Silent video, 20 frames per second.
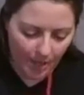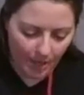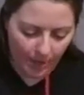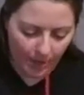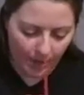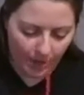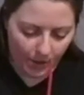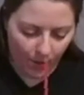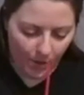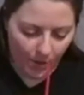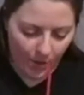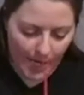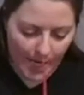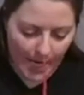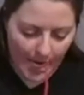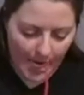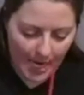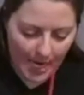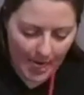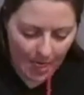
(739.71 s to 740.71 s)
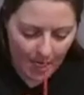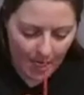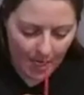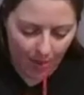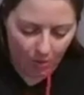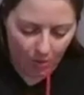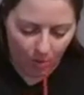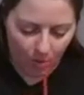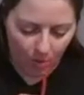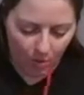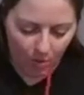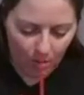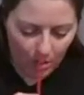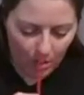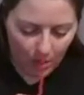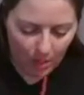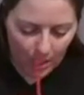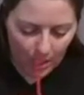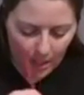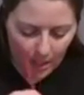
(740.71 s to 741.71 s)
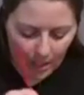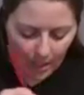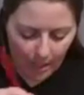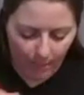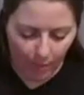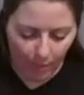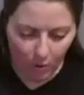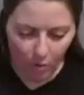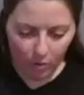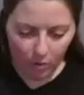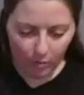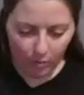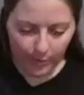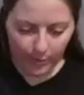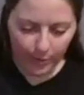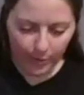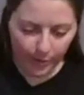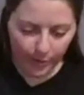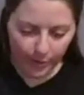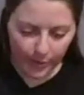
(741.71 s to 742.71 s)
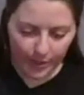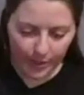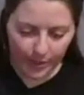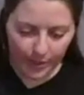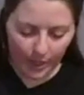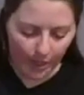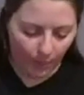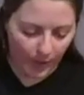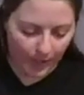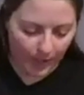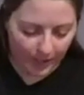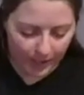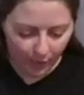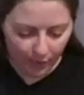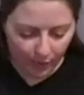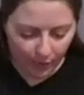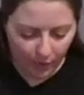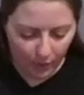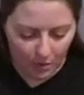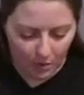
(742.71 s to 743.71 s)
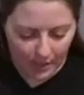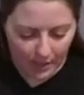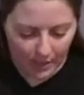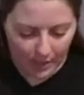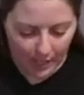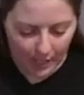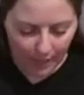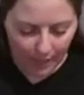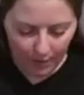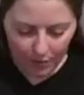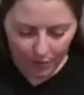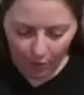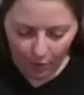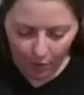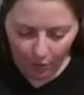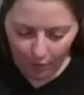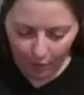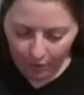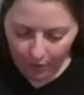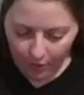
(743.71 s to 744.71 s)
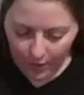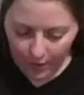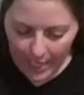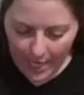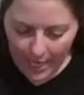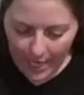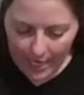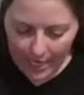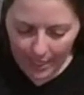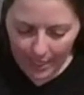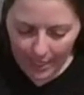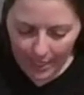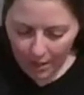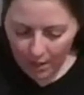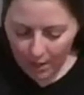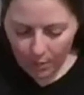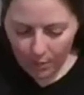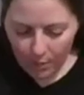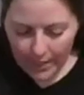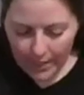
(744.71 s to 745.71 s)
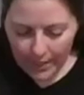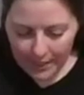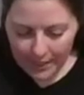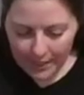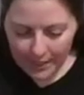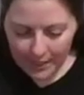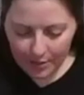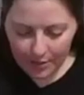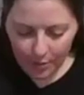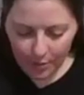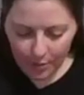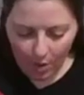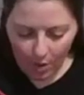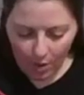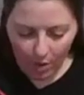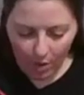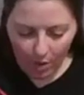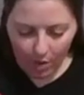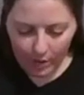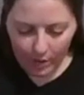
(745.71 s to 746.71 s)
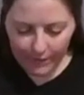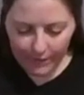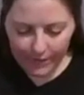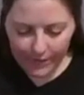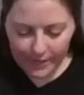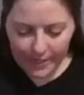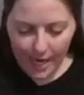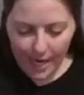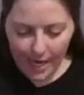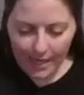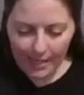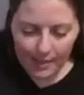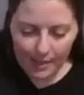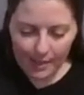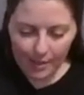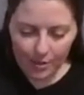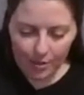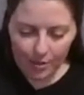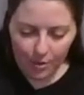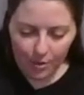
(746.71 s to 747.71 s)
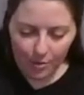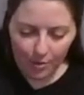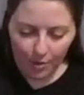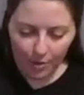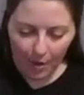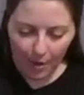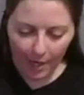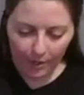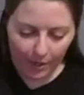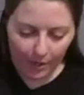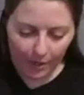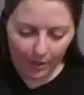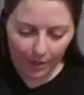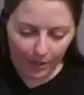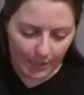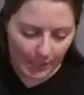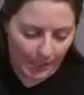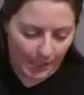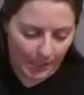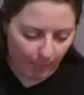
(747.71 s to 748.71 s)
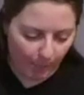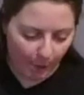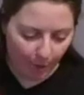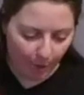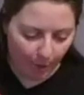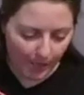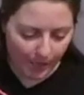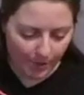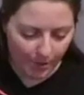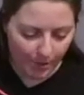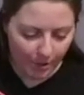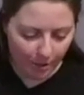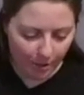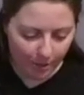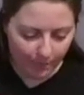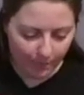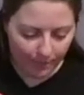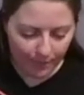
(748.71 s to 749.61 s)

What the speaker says: So now I'm almost done with this front side. Don't forget, we need to do all of the sides because you don't know how you're going to display your monster.